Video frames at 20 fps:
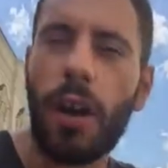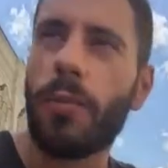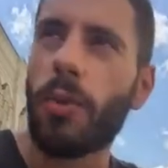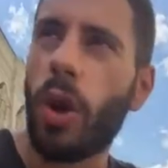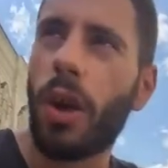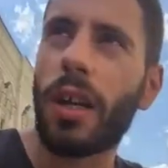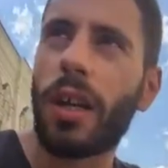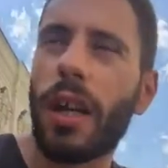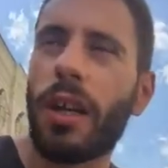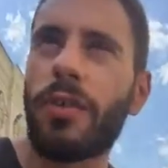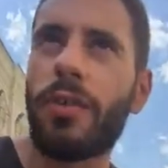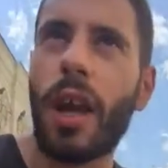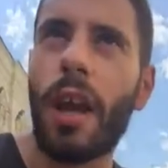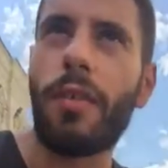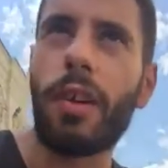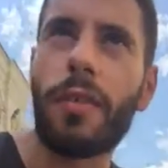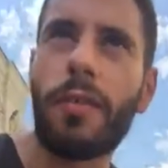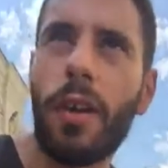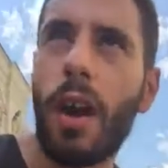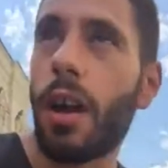I'm not against
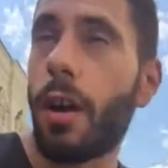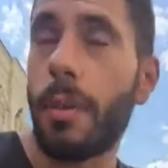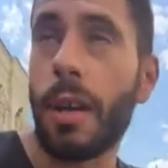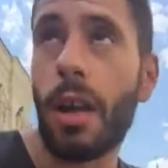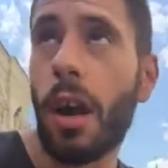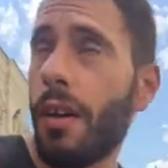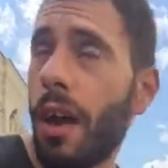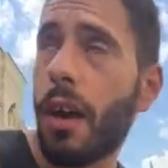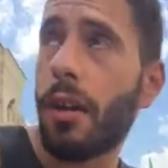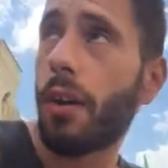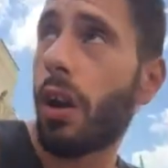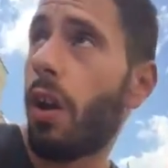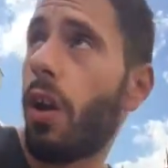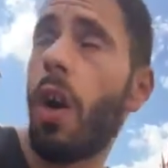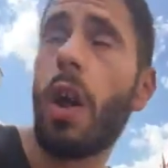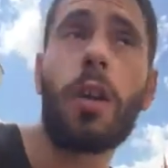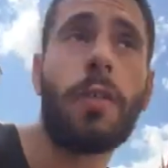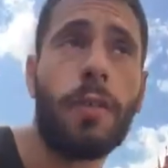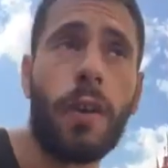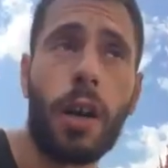having fun. I mean, I've had a
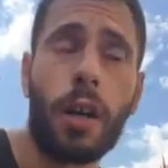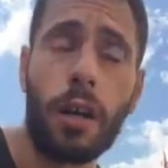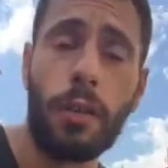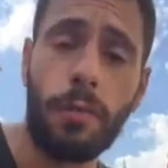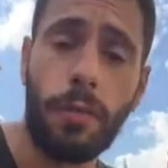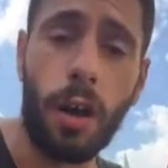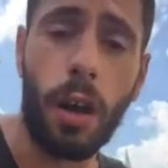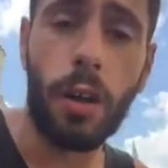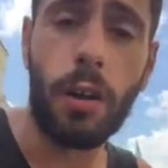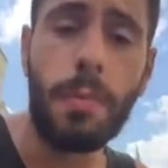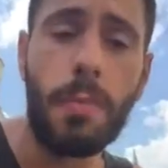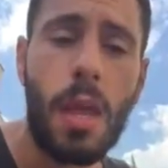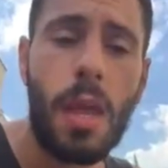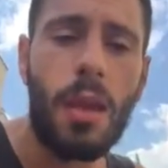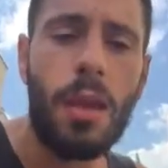lot of fucking fun.